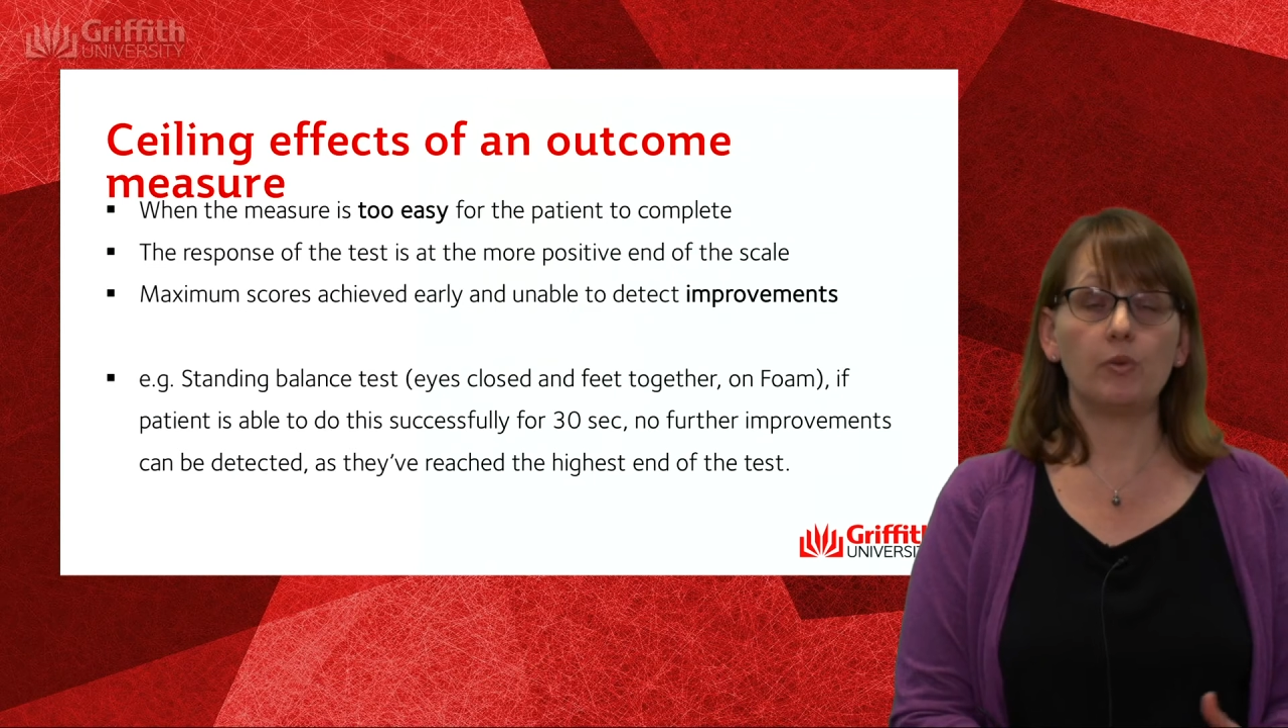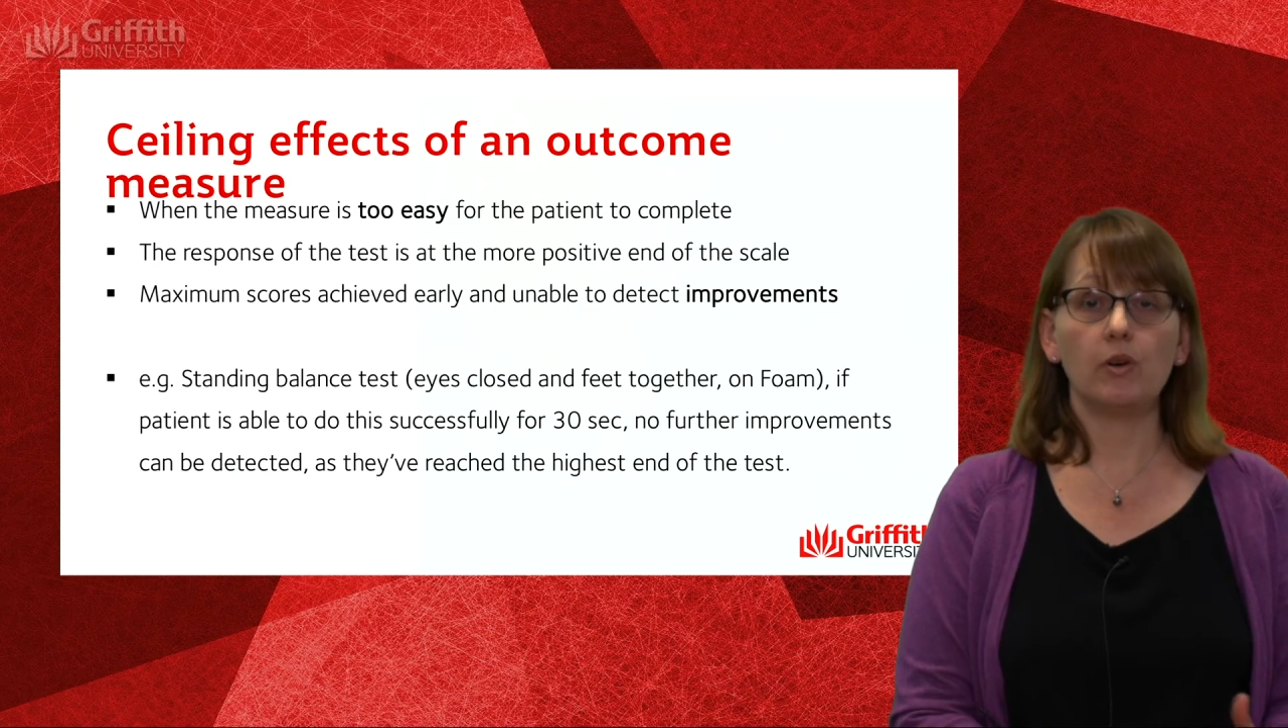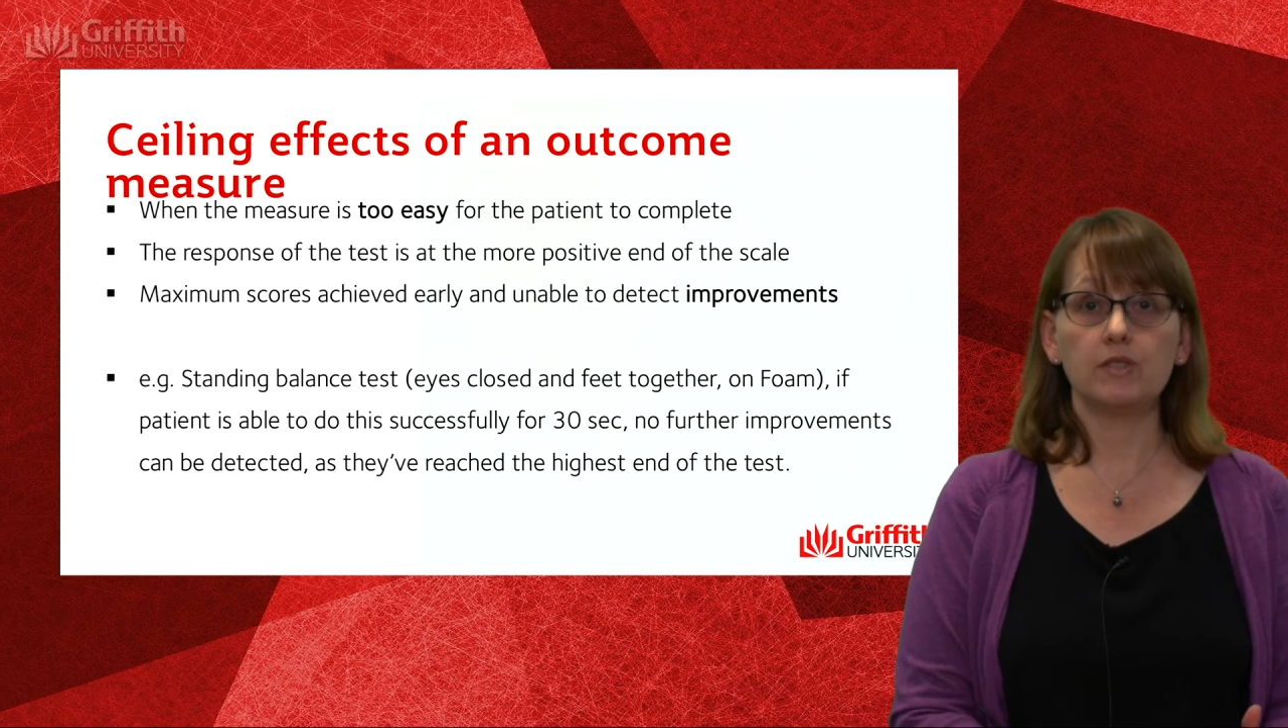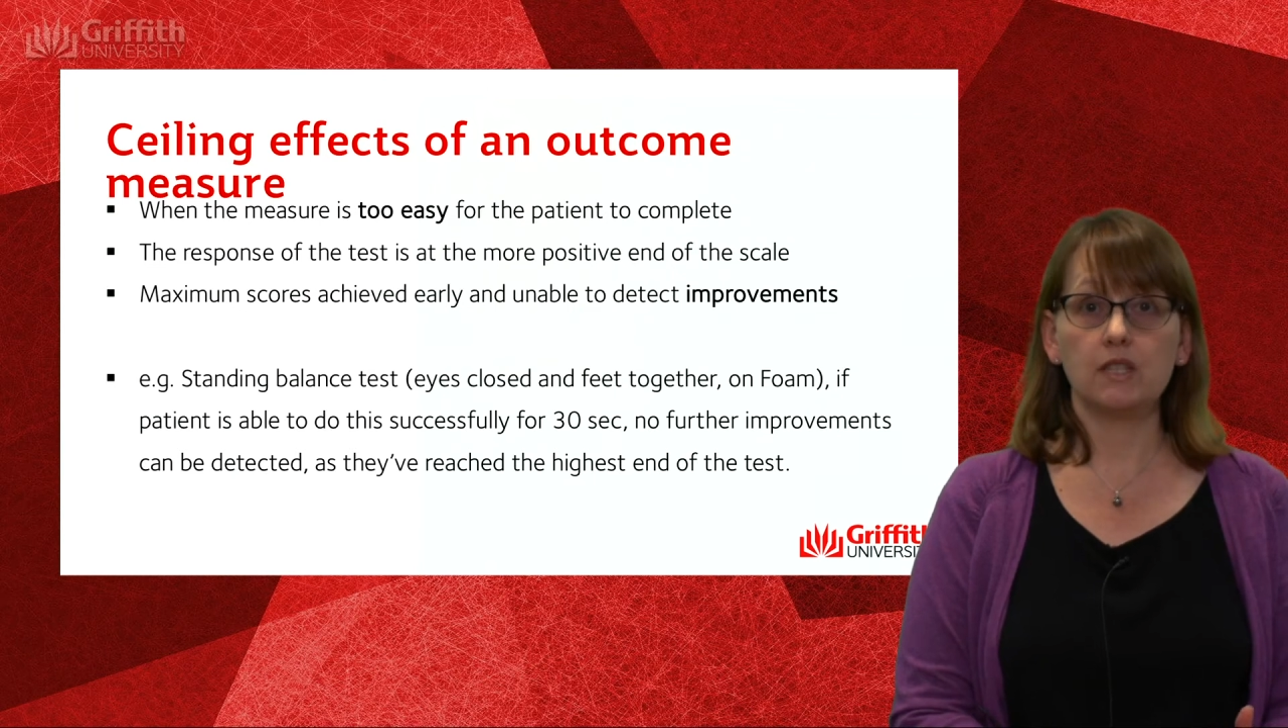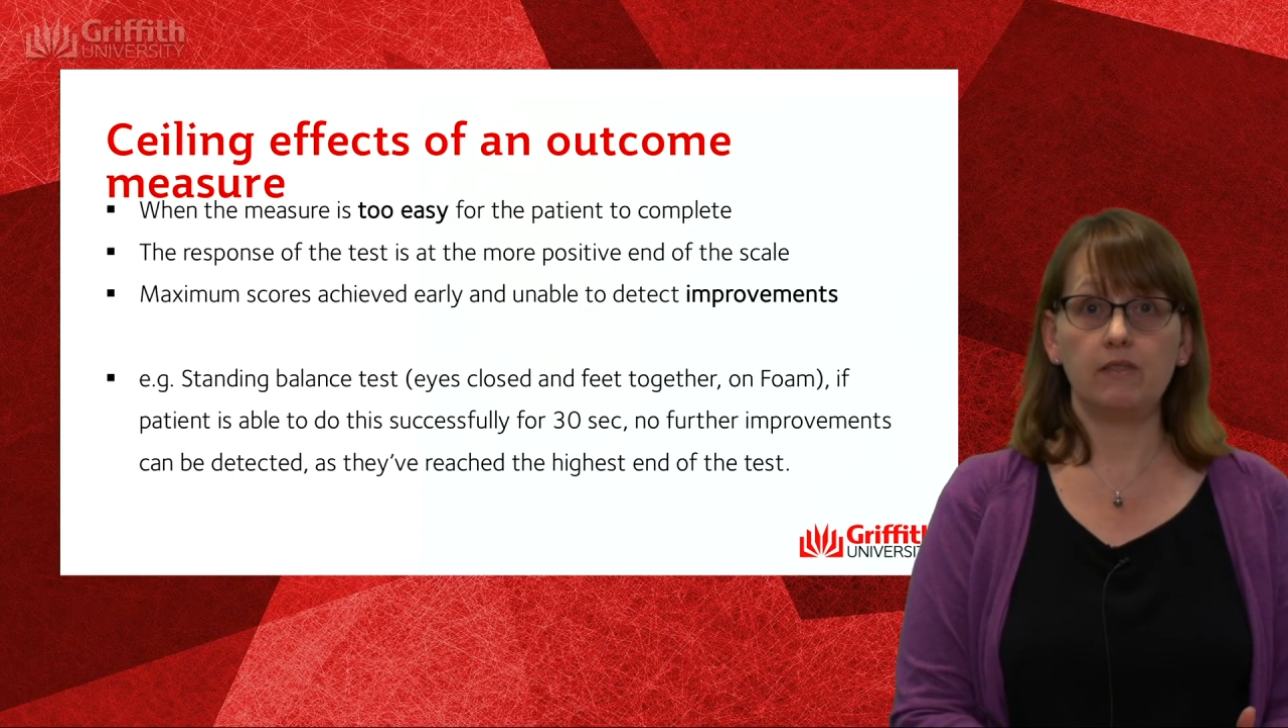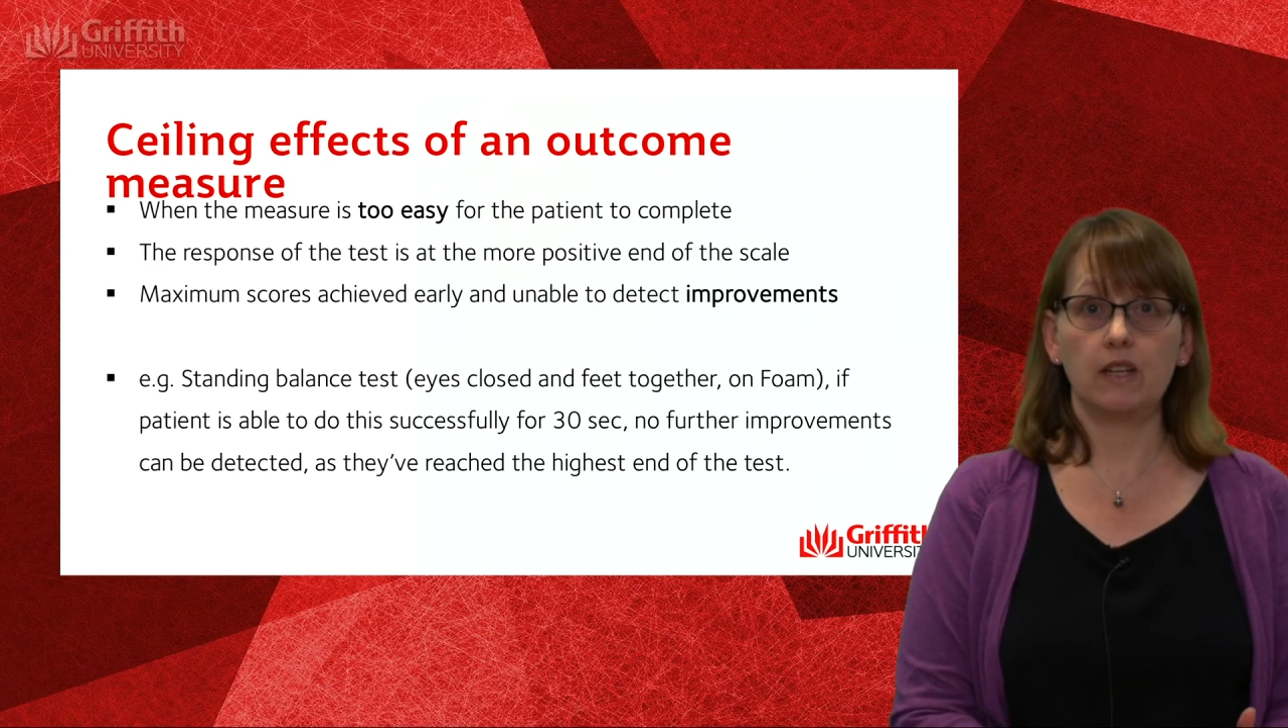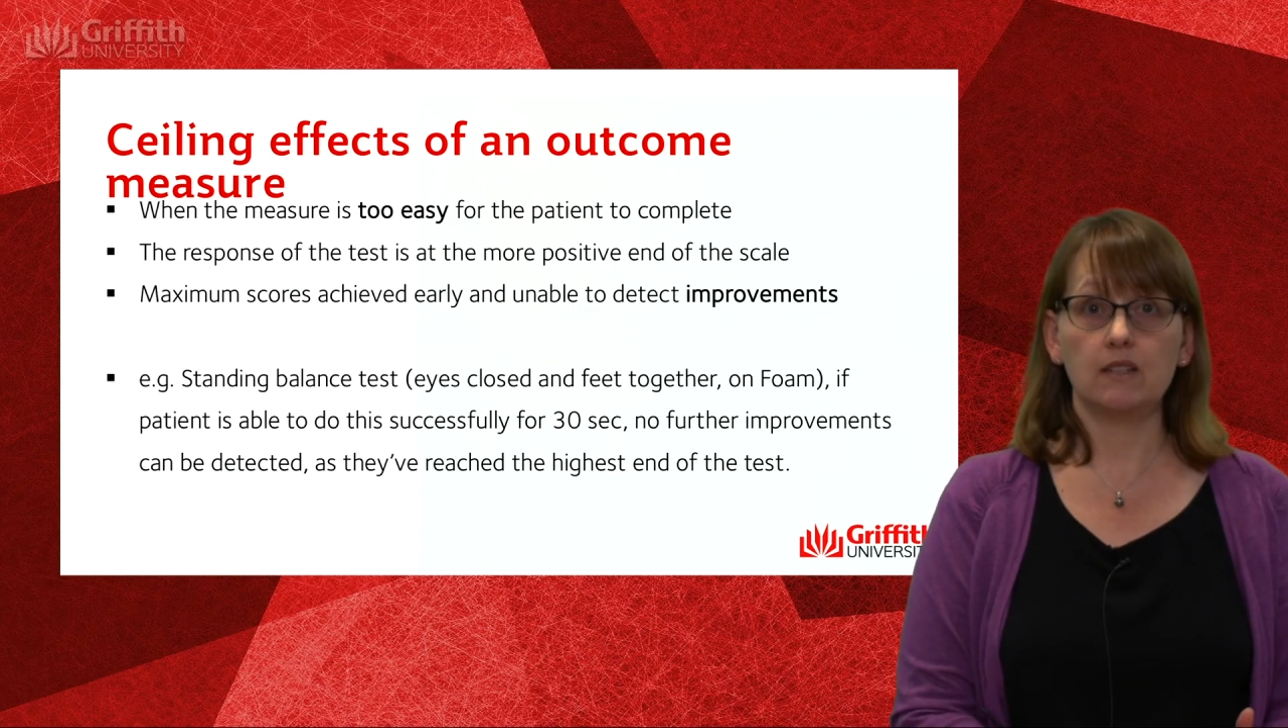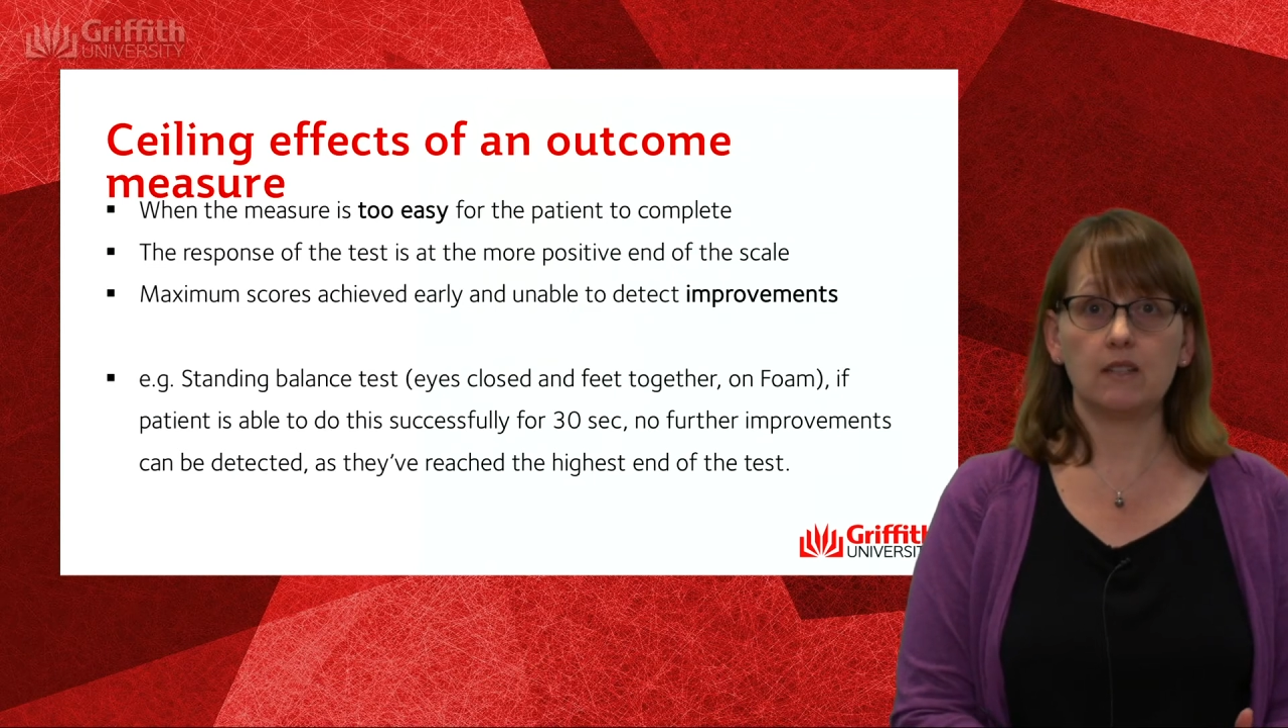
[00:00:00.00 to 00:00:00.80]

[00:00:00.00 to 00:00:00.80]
positive end